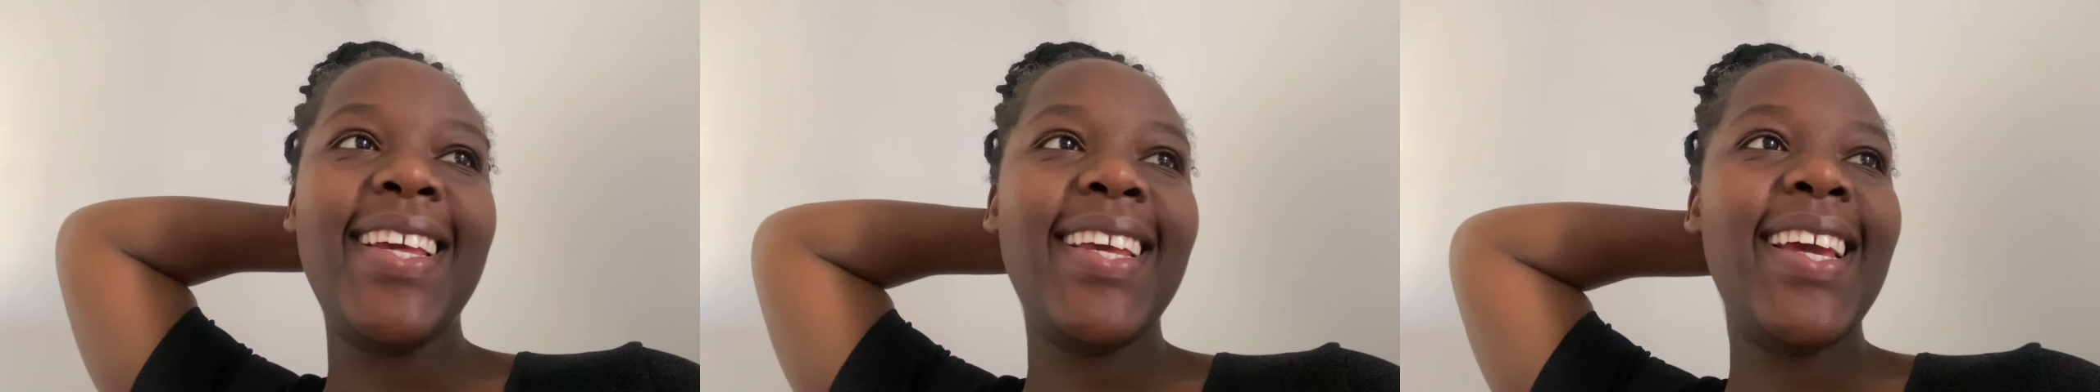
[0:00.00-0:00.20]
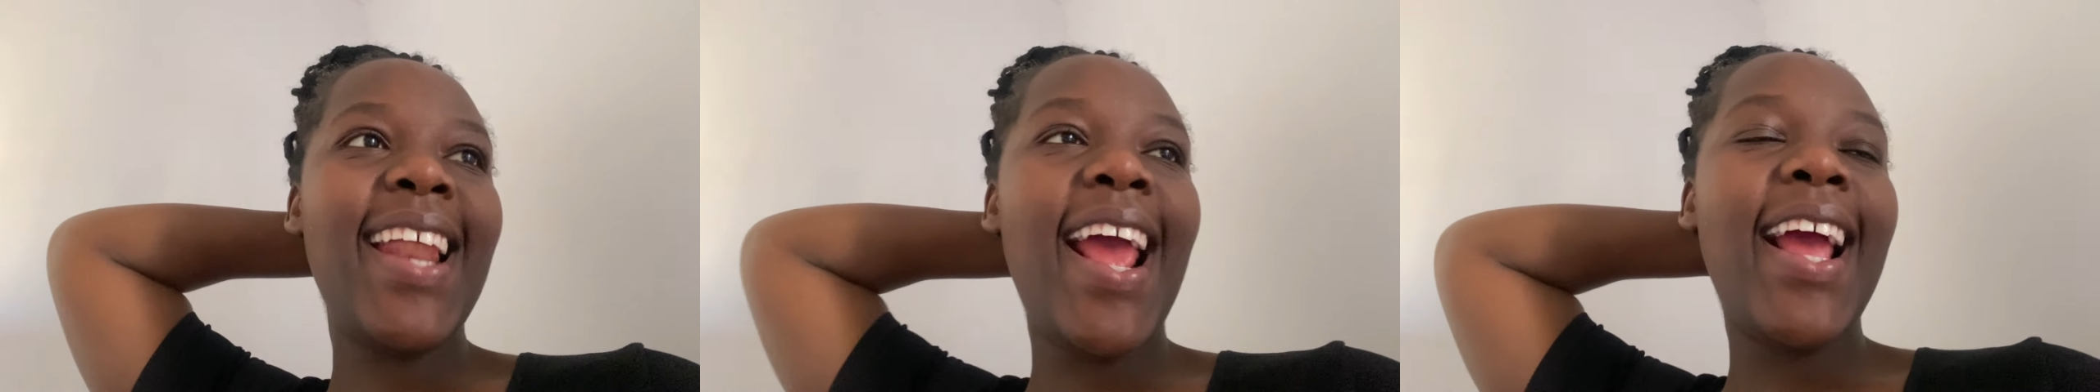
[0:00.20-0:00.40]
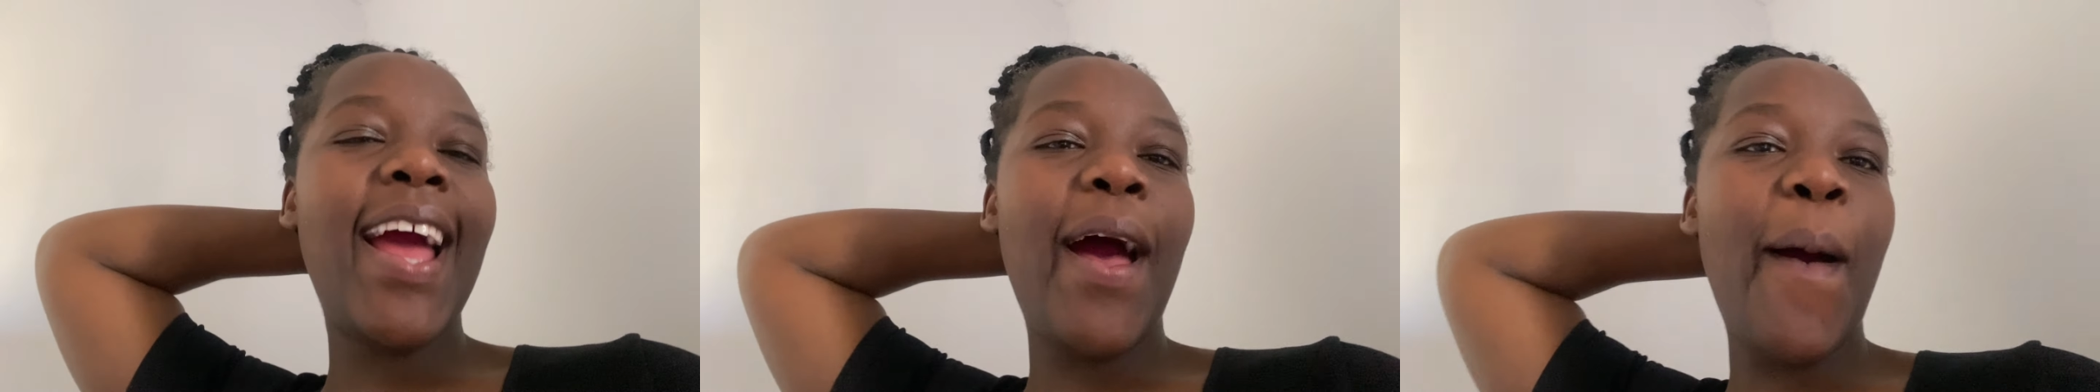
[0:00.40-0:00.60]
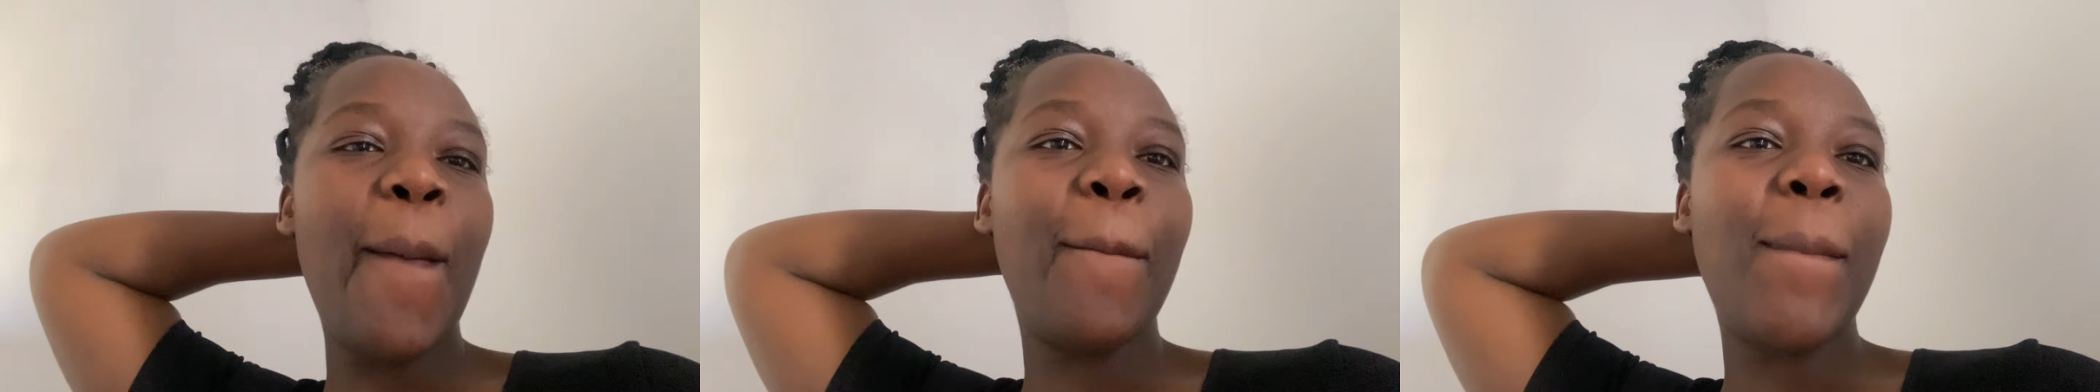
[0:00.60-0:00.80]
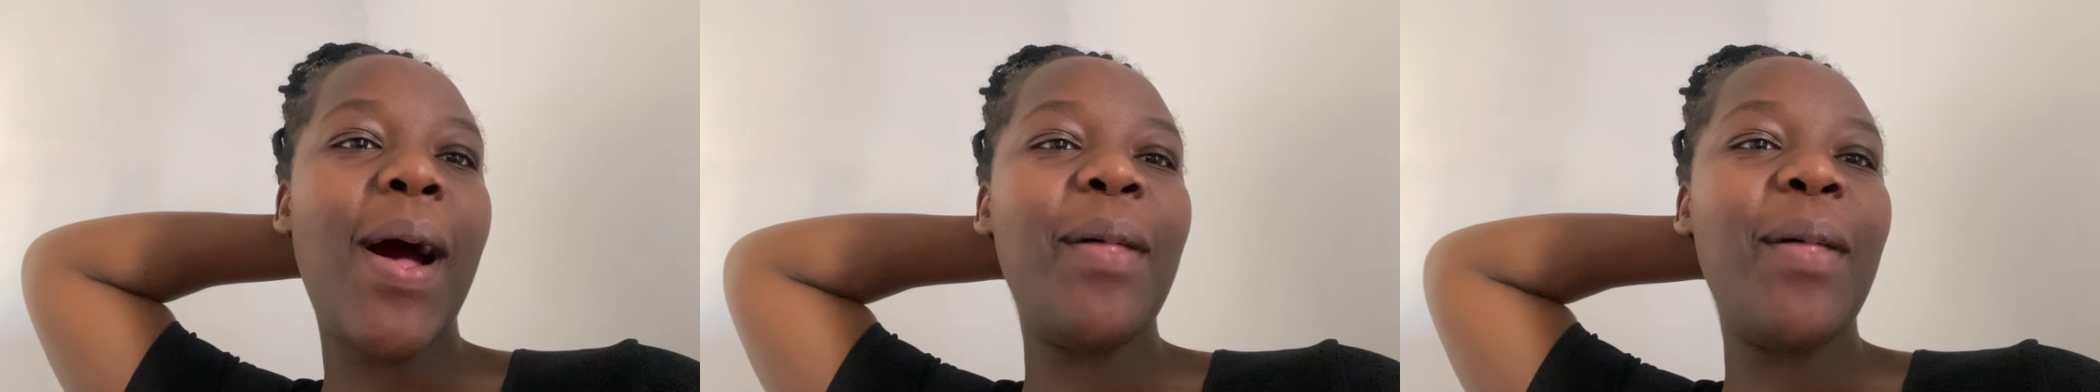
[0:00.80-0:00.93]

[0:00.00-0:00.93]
Can I come?